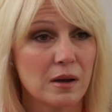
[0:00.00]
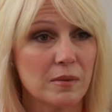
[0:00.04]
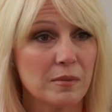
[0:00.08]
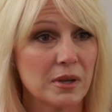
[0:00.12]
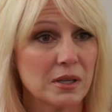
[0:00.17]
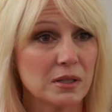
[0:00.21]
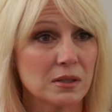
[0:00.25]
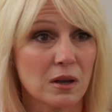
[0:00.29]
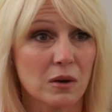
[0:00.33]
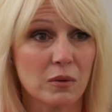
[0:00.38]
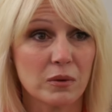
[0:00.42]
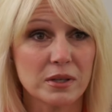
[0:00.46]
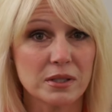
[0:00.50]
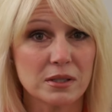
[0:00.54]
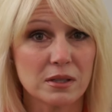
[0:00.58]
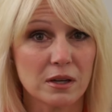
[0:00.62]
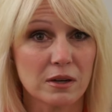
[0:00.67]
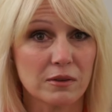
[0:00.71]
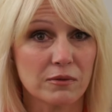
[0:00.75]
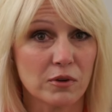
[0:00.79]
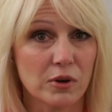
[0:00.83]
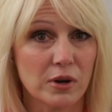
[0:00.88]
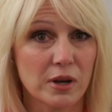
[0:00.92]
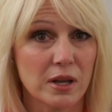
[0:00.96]
He's always
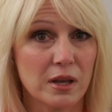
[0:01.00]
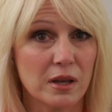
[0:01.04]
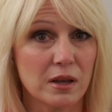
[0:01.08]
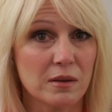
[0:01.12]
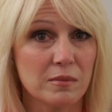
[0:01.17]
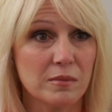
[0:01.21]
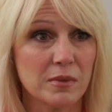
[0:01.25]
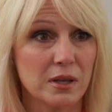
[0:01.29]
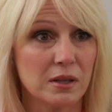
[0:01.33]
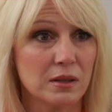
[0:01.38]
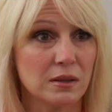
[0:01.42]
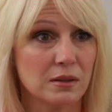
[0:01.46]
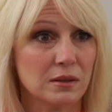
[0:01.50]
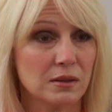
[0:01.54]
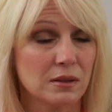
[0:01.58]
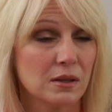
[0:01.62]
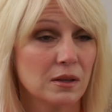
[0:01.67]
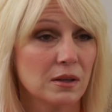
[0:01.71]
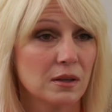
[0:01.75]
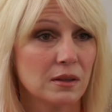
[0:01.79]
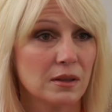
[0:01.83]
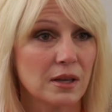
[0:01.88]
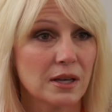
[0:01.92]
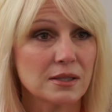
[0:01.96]
there for him, and
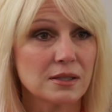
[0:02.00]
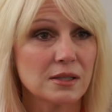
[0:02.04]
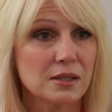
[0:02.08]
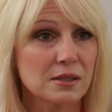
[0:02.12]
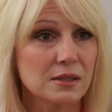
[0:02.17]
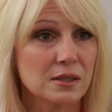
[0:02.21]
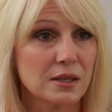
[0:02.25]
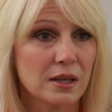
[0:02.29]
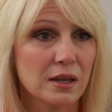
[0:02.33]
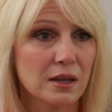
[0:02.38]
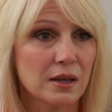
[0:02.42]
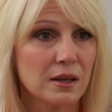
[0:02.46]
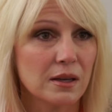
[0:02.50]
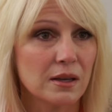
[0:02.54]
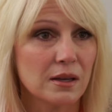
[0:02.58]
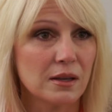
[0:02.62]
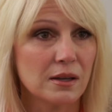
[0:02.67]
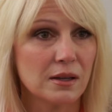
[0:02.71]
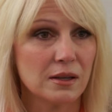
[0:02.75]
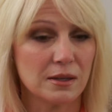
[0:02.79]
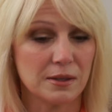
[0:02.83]
that's his kid.